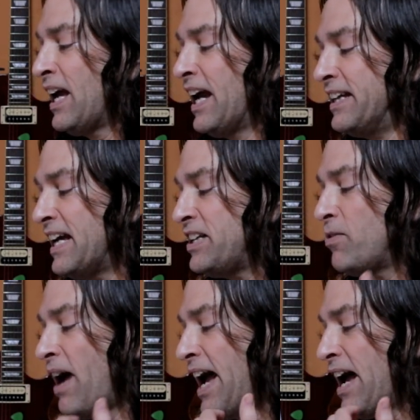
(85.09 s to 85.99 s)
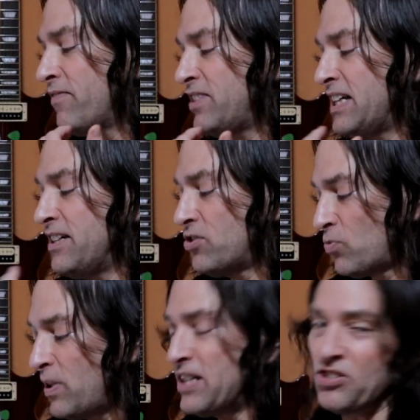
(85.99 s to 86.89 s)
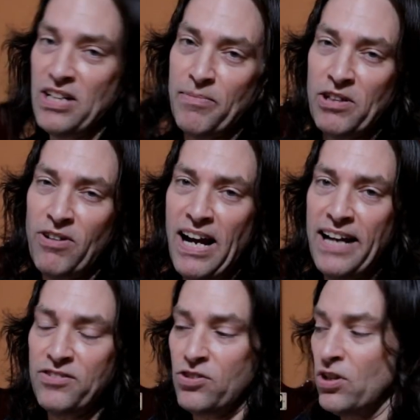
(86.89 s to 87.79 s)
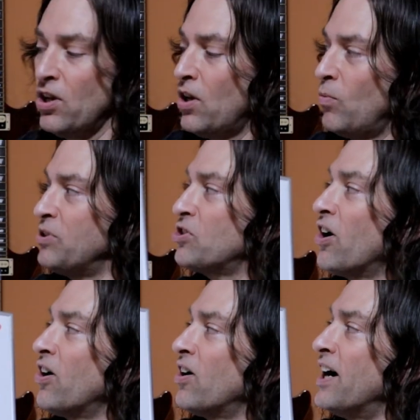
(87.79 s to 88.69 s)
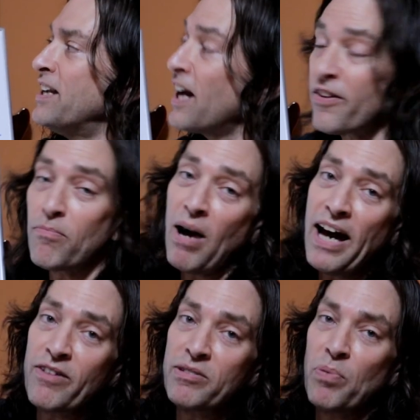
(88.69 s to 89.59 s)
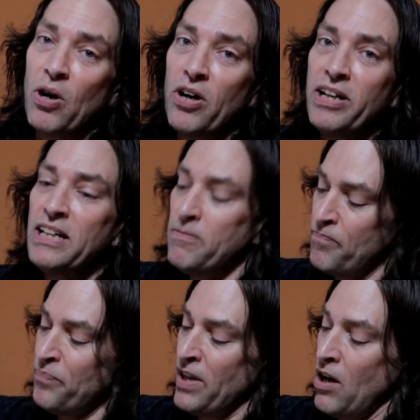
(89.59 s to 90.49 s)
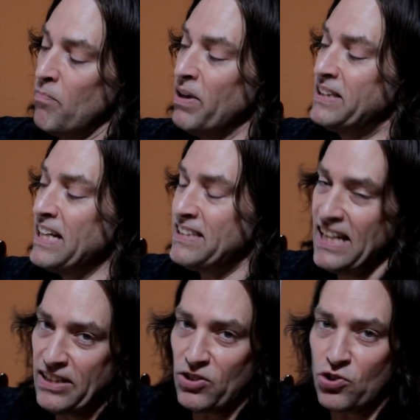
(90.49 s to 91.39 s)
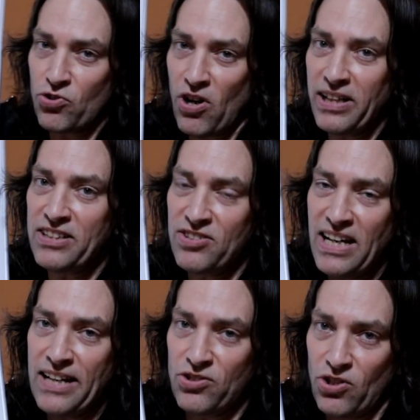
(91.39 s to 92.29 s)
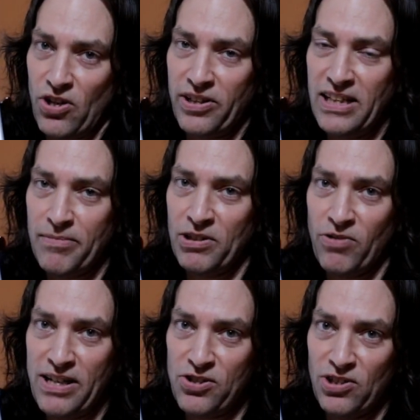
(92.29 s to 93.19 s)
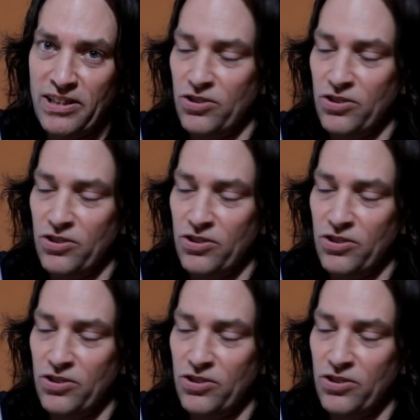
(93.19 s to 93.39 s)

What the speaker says: And then you have the Swedish Democrats, which are another moderate party, but they take the strongest stance on immigration.